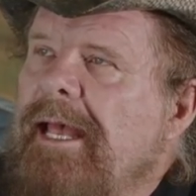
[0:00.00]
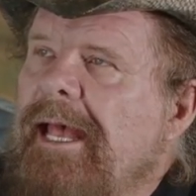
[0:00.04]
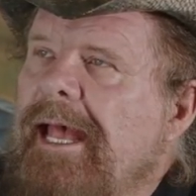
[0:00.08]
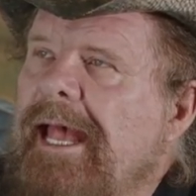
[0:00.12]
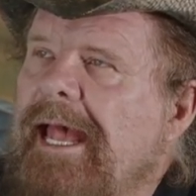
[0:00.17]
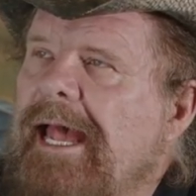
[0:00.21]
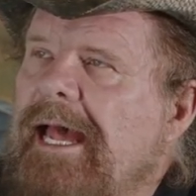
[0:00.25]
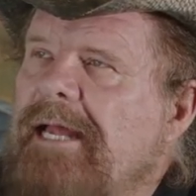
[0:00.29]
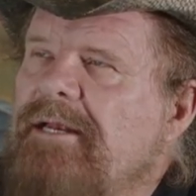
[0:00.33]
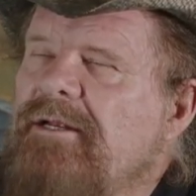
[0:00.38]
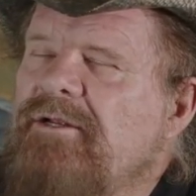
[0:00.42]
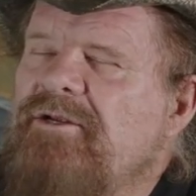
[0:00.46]

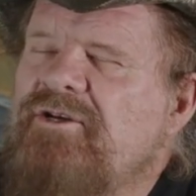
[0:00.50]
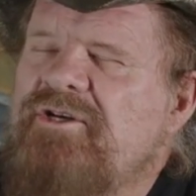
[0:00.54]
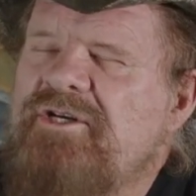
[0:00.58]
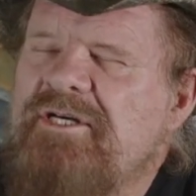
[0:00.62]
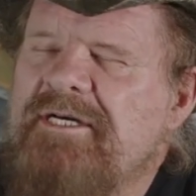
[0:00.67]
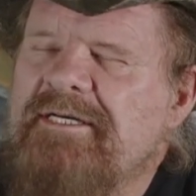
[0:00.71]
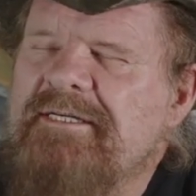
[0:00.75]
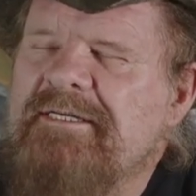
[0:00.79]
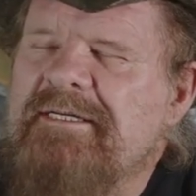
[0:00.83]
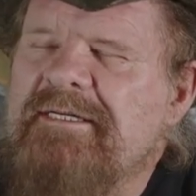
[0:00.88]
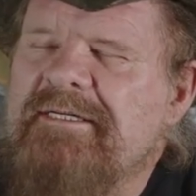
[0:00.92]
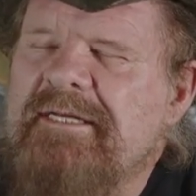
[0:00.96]
And
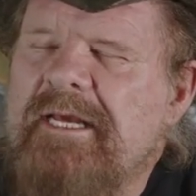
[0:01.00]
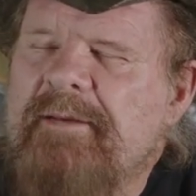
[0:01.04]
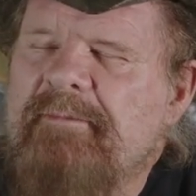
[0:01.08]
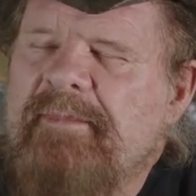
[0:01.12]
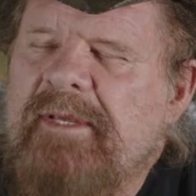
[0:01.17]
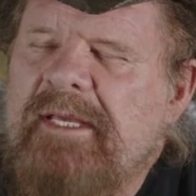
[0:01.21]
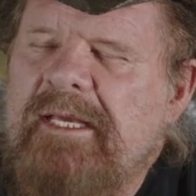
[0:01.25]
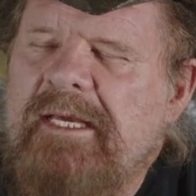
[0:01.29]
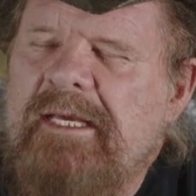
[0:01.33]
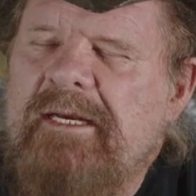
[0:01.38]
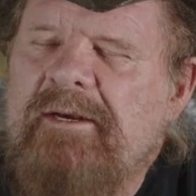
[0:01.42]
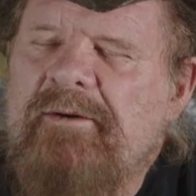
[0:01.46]
just as
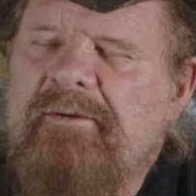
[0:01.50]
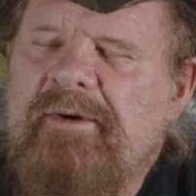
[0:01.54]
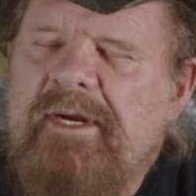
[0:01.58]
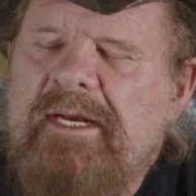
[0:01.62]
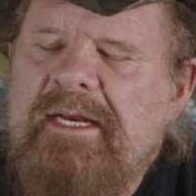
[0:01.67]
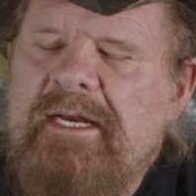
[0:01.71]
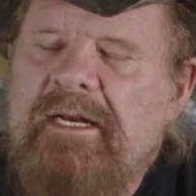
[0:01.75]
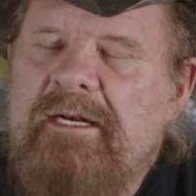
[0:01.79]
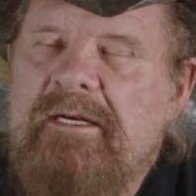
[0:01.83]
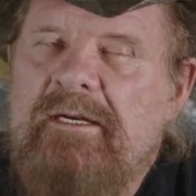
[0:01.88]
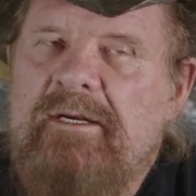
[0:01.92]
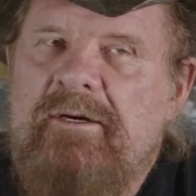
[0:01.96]
I'm getting
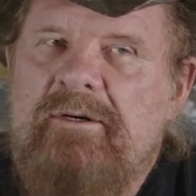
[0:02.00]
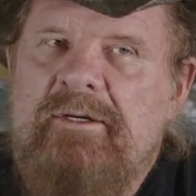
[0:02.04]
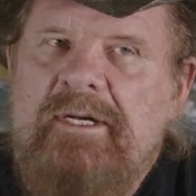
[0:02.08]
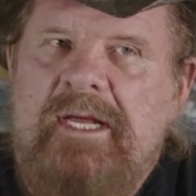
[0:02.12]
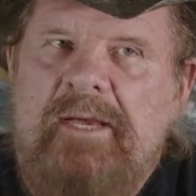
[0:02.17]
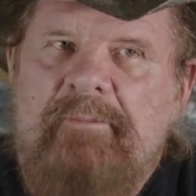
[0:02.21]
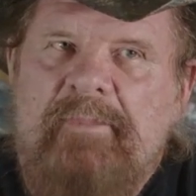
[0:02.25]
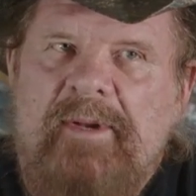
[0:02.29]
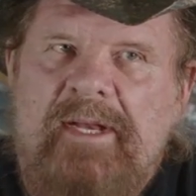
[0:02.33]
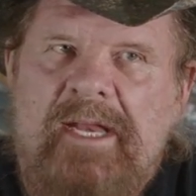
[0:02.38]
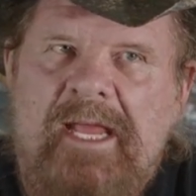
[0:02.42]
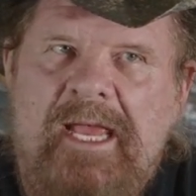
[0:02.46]
ready to load
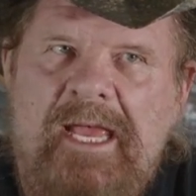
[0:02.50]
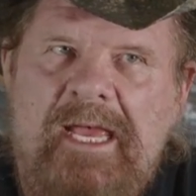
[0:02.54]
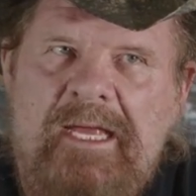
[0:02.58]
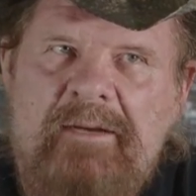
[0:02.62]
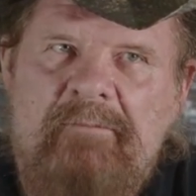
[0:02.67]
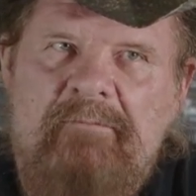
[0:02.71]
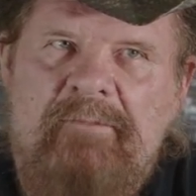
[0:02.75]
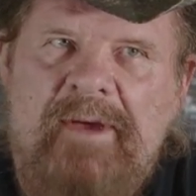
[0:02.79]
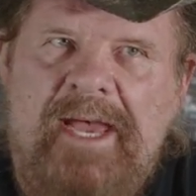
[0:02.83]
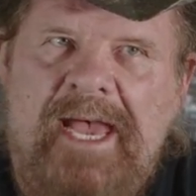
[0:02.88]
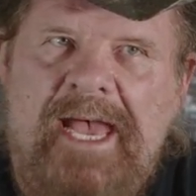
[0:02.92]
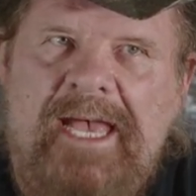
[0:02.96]
up and
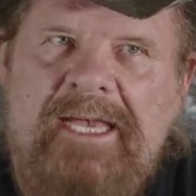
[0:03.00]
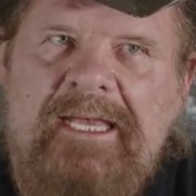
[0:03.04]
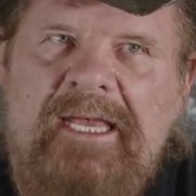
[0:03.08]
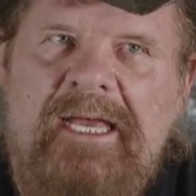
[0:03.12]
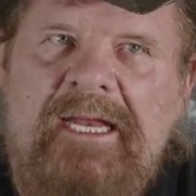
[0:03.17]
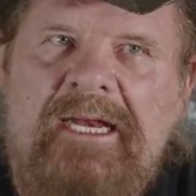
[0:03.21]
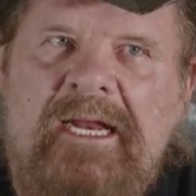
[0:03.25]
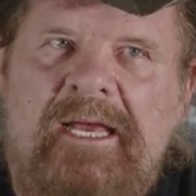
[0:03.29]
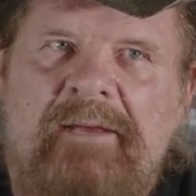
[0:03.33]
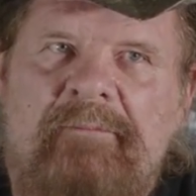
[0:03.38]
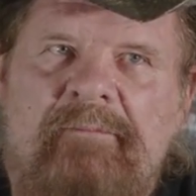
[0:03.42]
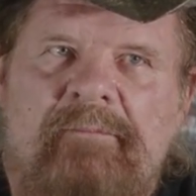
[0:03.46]
head back,
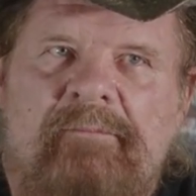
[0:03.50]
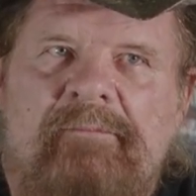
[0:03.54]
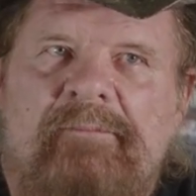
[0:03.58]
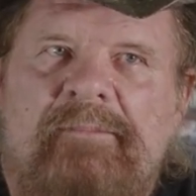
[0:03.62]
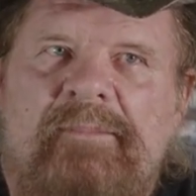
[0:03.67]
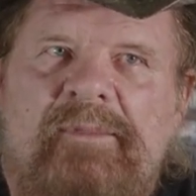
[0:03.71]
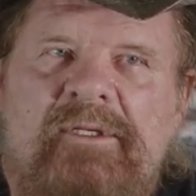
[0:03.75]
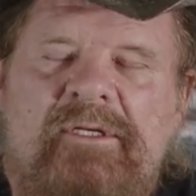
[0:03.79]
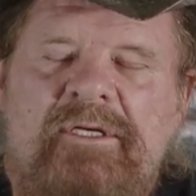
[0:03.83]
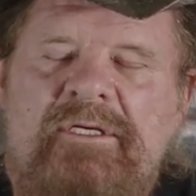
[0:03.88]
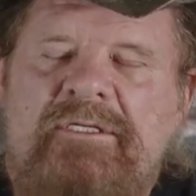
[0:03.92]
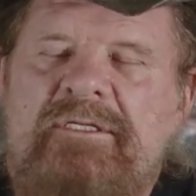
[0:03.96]
and I'm
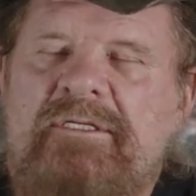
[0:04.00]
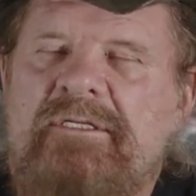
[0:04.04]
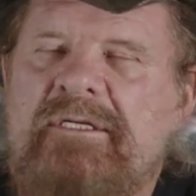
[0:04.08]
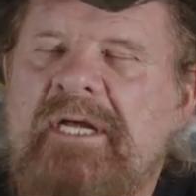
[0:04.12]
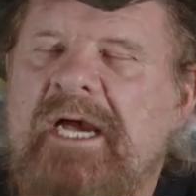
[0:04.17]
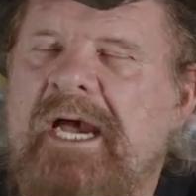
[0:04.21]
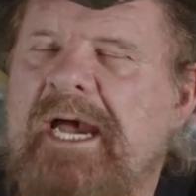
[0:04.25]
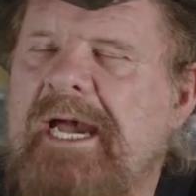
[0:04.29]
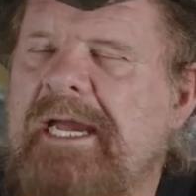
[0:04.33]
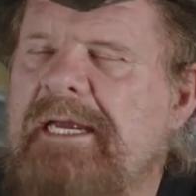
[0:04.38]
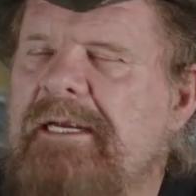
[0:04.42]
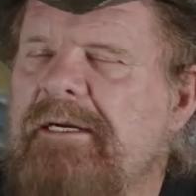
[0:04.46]
just
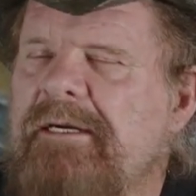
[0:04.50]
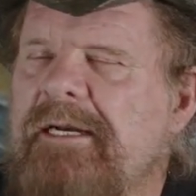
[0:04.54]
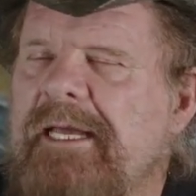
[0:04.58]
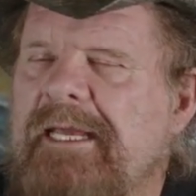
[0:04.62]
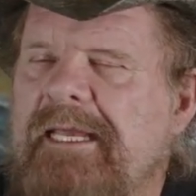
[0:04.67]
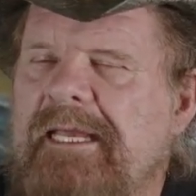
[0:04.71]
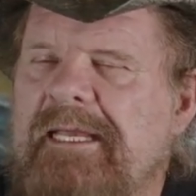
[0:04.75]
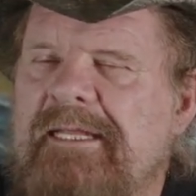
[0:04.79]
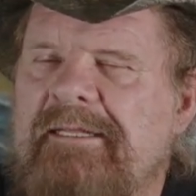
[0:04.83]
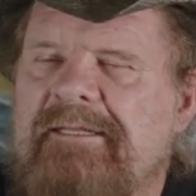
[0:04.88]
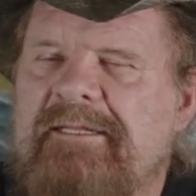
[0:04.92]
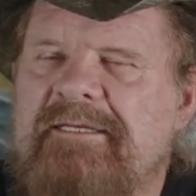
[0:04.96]
tired, I
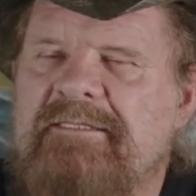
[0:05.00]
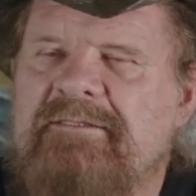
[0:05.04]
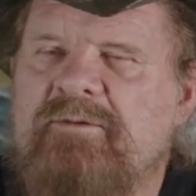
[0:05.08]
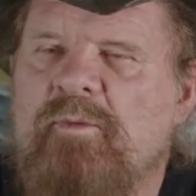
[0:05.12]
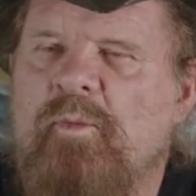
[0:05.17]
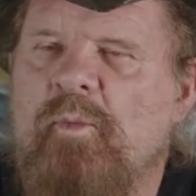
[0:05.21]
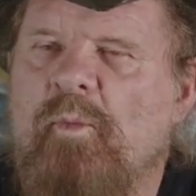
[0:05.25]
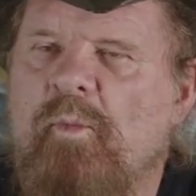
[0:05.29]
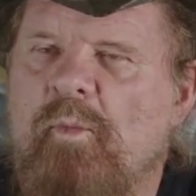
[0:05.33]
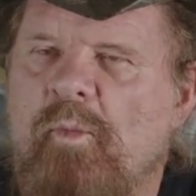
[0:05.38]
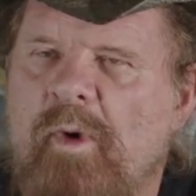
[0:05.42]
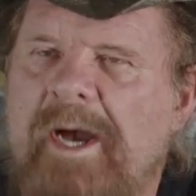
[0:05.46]
get this
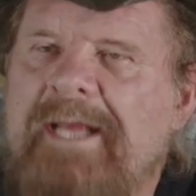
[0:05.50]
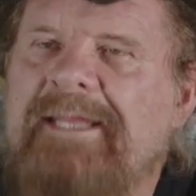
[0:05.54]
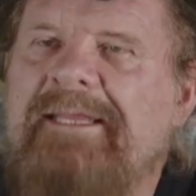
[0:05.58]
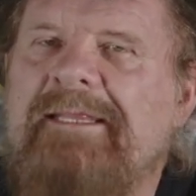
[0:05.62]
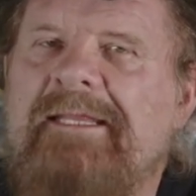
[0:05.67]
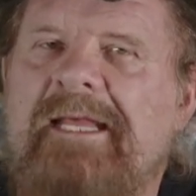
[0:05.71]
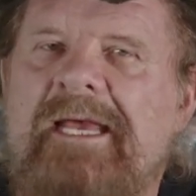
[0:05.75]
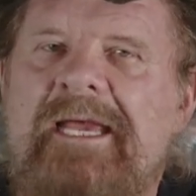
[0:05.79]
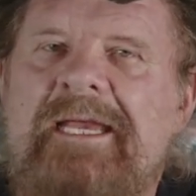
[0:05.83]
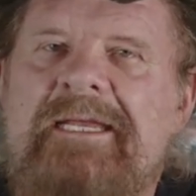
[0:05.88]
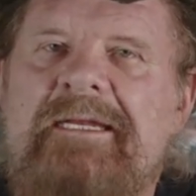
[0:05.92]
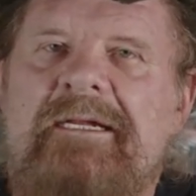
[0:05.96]

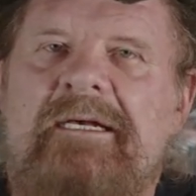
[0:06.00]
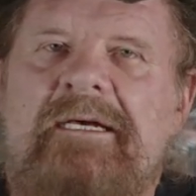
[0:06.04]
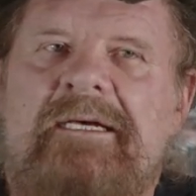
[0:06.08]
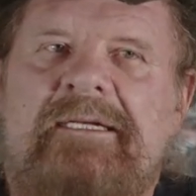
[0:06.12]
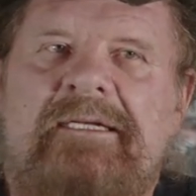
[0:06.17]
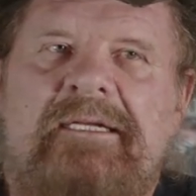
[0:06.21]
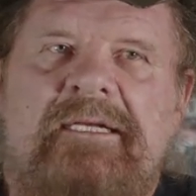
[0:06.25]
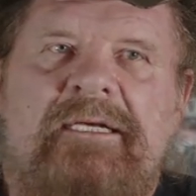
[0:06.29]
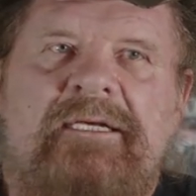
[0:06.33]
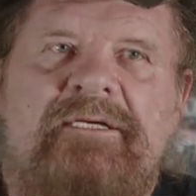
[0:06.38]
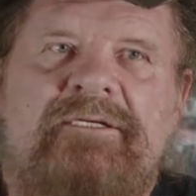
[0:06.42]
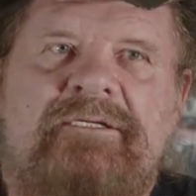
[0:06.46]
one-line
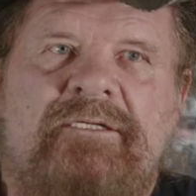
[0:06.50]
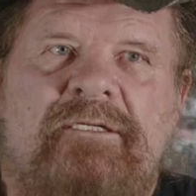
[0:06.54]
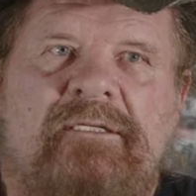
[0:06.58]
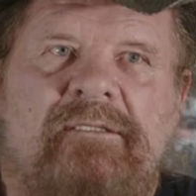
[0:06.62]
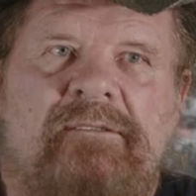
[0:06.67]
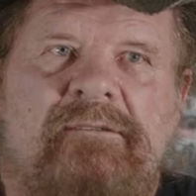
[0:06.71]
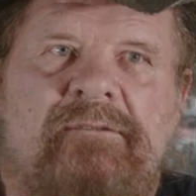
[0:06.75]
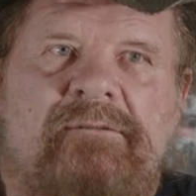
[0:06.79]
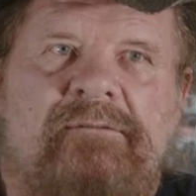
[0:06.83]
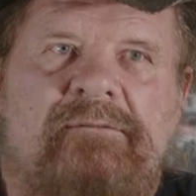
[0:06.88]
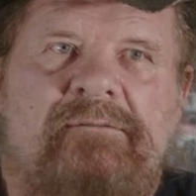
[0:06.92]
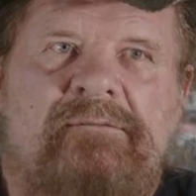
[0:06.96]
audition.